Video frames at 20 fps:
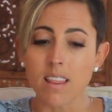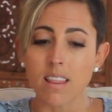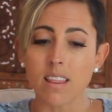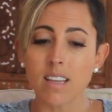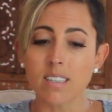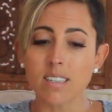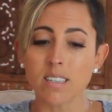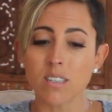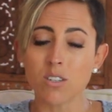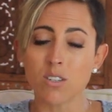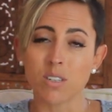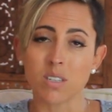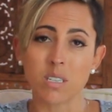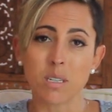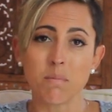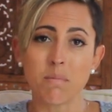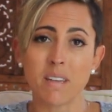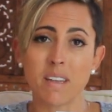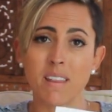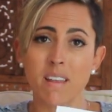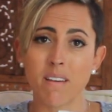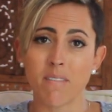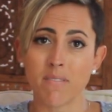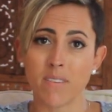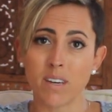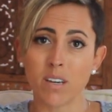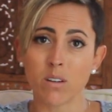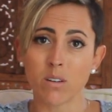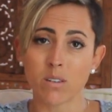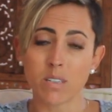this is just something that
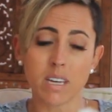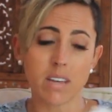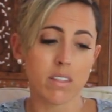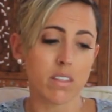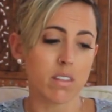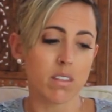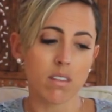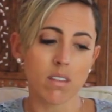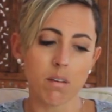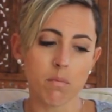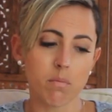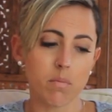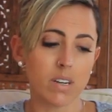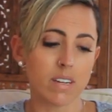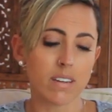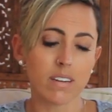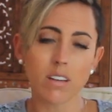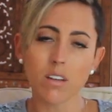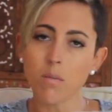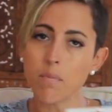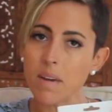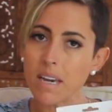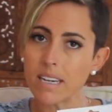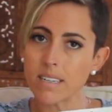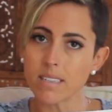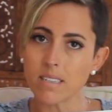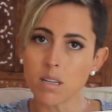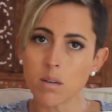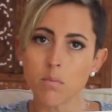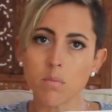feels, and Medela
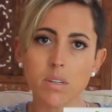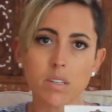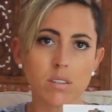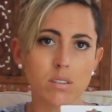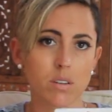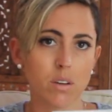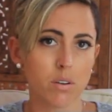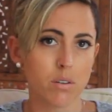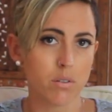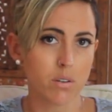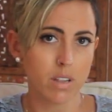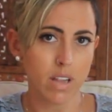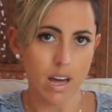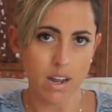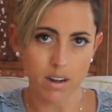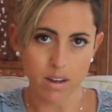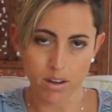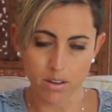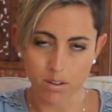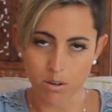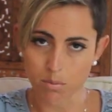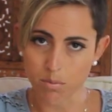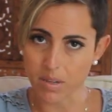makes them, but so do a lot of other